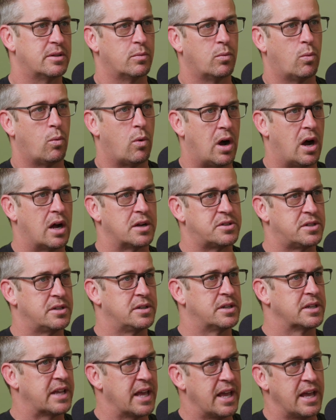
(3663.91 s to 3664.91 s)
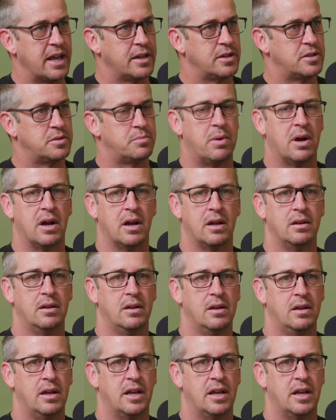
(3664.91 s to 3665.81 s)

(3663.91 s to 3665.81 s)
to watch and to gauge, and